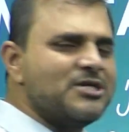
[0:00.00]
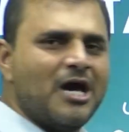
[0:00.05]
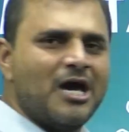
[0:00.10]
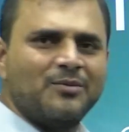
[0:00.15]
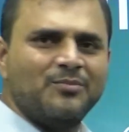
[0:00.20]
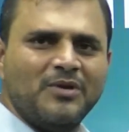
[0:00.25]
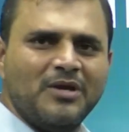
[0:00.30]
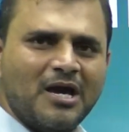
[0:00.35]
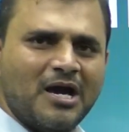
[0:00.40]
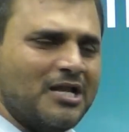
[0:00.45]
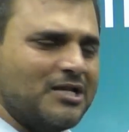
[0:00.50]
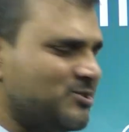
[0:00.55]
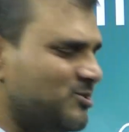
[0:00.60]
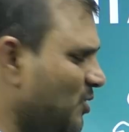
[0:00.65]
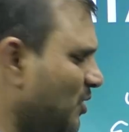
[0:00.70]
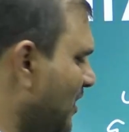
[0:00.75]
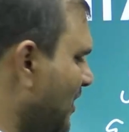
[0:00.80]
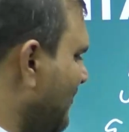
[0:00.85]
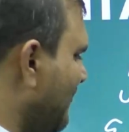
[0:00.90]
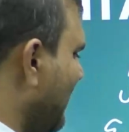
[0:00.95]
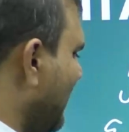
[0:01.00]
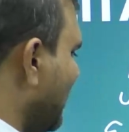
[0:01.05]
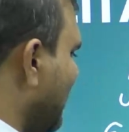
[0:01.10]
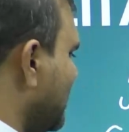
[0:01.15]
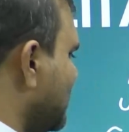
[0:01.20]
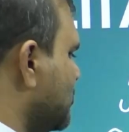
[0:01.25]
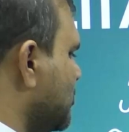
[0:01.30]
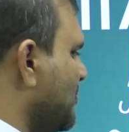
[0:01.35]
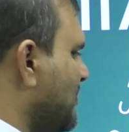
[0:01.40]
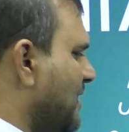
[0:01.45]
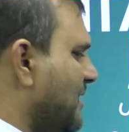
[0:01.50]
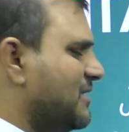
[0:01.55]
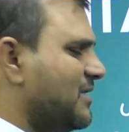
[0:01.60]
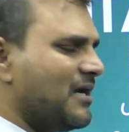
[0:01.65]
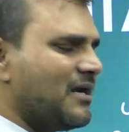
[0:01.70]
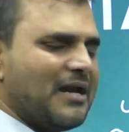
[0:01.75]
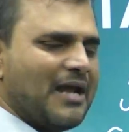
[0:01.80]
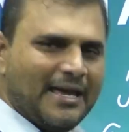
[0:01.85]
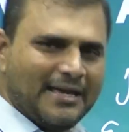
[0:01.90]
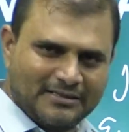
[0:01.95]
army also, he will get
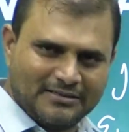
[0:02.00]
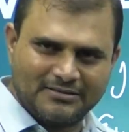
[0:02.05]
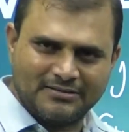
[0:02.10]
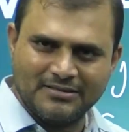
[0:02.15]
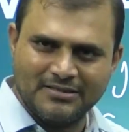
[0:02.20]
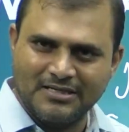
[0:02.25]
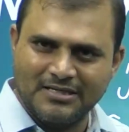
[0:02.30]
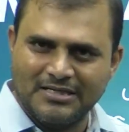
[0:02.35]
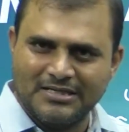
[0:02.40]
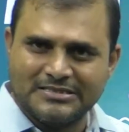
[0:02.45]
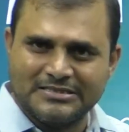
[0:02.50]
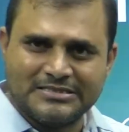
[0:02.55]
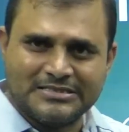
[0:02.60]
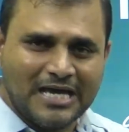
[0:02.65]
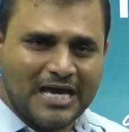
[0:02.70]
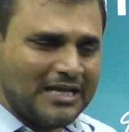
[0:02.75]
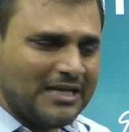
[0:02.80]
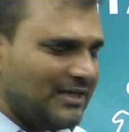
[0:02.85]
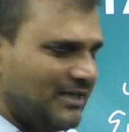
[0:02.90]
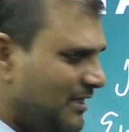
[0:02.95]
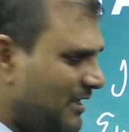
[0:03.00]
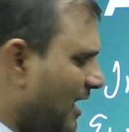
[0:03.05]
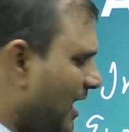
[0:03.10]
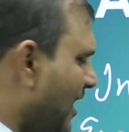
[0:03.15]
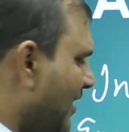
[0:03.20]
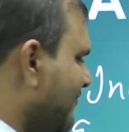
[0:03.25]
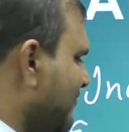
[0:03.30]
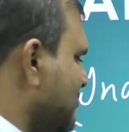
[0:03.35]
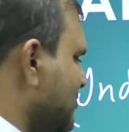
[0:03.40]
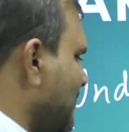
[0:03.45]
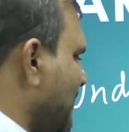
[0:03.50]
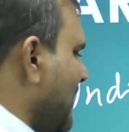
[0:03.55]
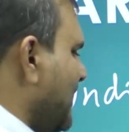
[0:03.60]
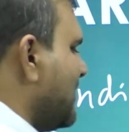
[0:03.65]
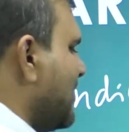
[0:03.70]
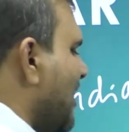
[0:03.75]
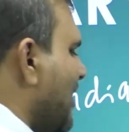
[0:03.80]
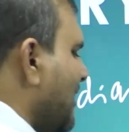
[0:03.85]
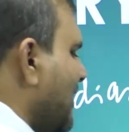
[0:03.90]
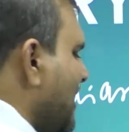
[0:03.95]
Subedar rank. Salary of
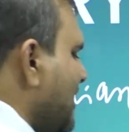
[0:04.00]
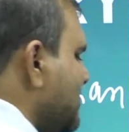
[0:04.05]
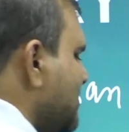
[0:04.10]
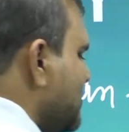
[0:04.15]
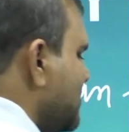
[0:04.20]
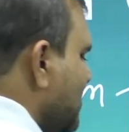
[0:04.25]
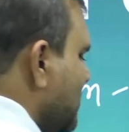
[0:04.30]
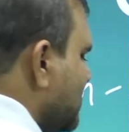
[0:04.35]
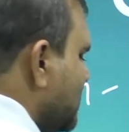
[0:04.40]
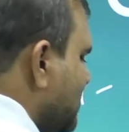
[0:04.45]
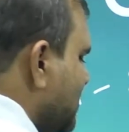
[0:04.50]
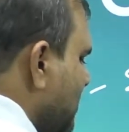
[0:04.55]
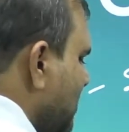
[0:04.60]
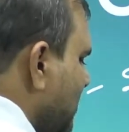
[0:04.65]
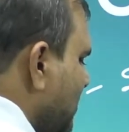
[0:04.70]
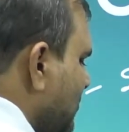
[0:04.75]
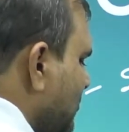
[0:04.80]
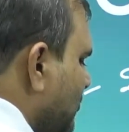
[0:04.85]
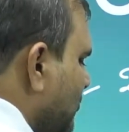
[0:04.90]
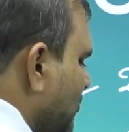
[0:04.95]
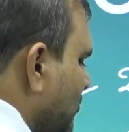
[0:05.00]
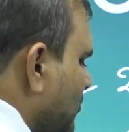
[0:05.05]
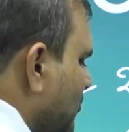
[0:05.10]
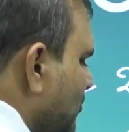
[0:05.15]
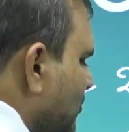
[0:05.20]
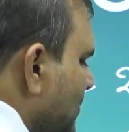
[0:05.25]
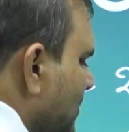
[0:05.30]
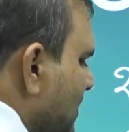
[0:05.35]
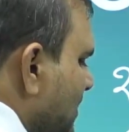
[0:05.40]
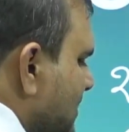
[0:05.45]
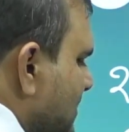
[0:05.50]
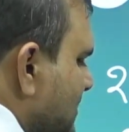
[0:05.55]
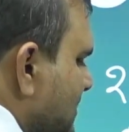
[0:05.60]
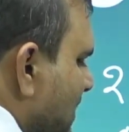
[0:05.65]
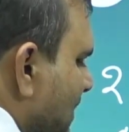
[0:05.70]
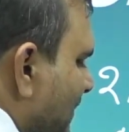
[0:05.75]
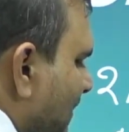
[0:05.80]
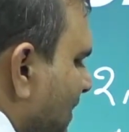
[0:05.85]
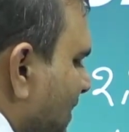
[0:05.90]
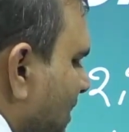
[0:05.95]
Subedar is 60 to
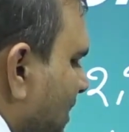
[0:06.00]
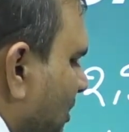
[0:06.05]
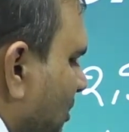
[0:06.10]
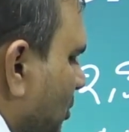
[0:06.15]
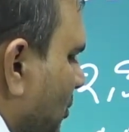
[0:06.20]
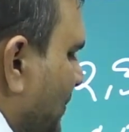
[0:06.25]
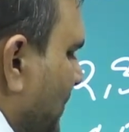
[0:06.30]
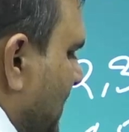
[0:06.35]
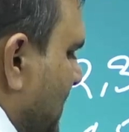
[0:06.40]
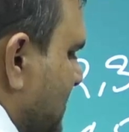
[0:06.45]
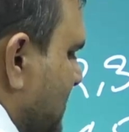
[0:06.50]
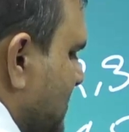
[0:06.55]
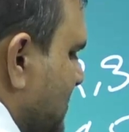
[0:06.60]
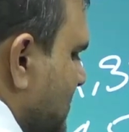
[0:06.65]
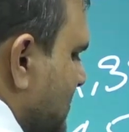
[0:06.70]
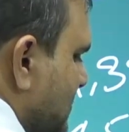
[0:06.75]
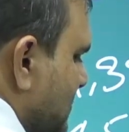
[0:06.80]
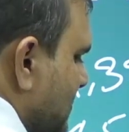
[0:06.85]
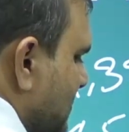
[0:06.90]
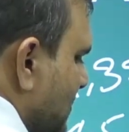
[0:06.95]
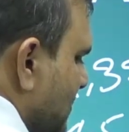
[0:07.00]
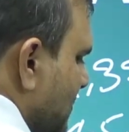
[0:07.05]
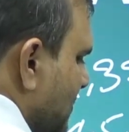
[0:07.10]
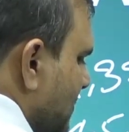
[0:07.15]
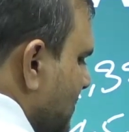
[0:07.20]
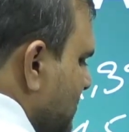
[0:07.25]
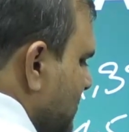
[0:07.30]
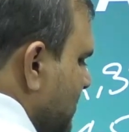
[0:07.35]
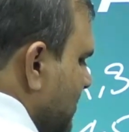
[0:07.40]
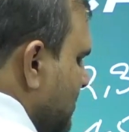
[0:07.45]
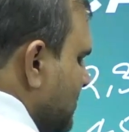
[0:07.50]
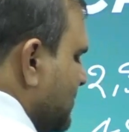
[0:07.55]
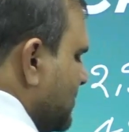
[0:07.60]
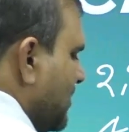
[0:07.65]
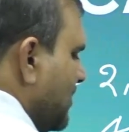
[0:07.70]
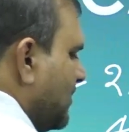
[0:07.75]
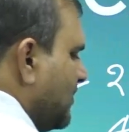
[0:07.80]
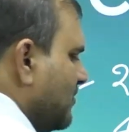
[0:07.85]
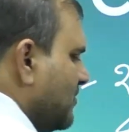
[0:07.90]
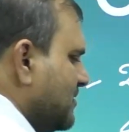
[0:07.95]
70 rupees.
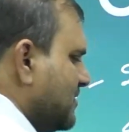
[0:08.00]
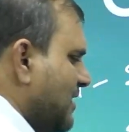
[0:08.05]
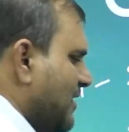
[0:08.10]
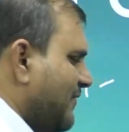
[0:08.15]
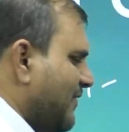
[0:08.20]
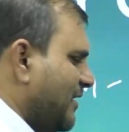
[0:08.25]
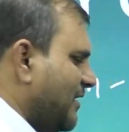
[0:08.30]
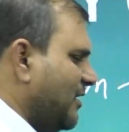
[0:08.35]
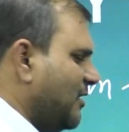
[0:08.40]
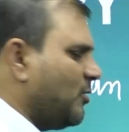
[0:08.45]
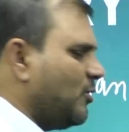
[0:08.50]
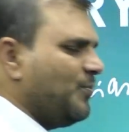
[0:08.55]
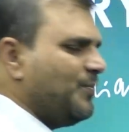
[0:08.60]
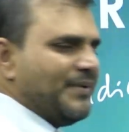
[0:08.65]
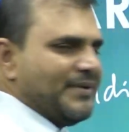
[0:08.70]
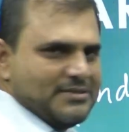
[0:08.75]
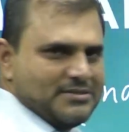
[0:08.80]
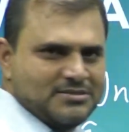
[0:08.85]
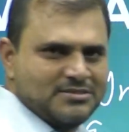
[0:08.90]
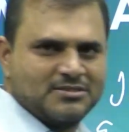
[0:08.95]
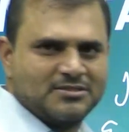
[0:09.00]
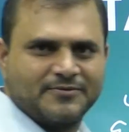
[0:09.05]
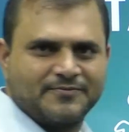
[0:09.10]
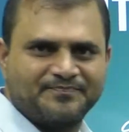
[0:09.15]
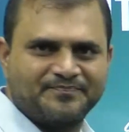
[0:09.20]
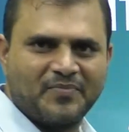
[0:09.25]
60 to 70 rupees.